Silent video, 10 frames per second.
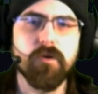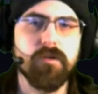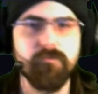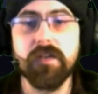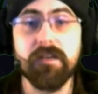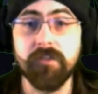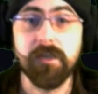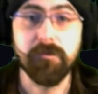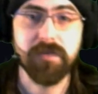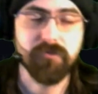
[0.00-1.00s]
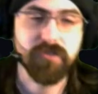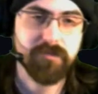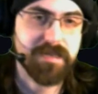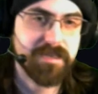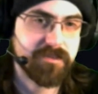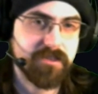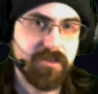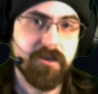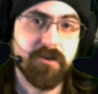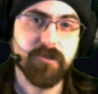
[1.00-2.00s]
whatever the company was that made those.
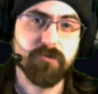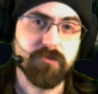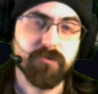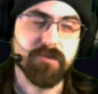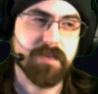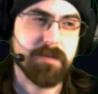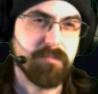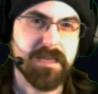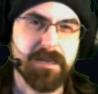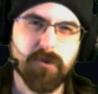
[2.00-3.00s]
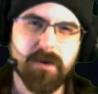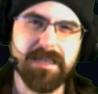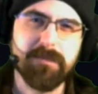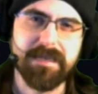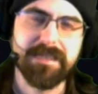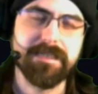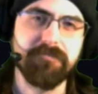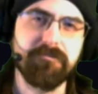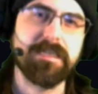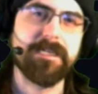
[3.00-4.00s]
I always wanted one of them, but they're quite expensive.
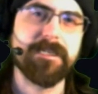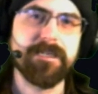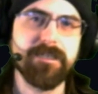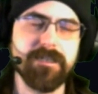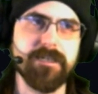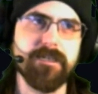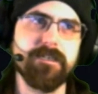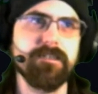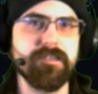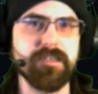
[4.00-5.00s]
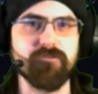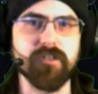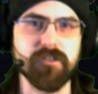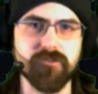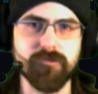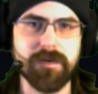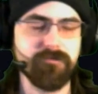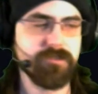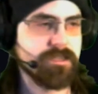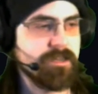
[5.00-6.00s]
They're like several
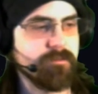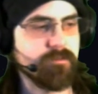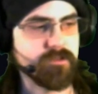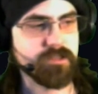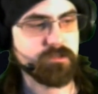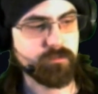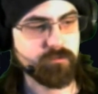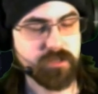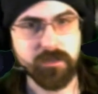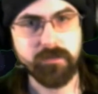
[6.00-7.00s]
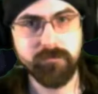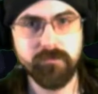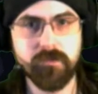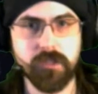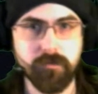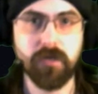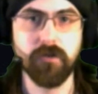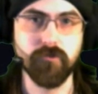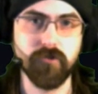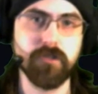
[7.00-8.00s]
£100s, whereas this one was like sub
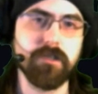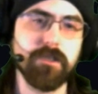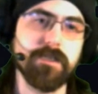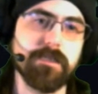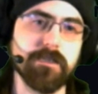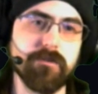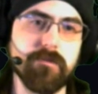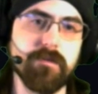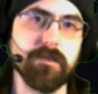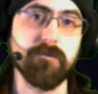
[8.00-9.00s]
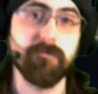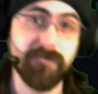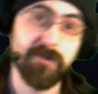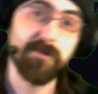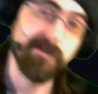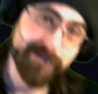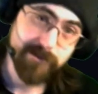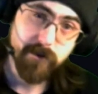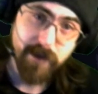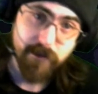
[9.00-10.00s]
100. So
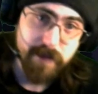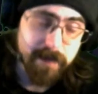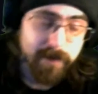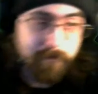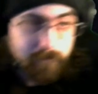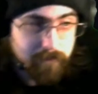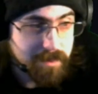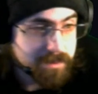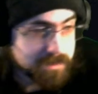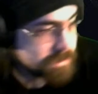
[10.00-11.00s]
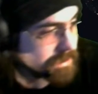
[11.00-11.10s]
not nothing, but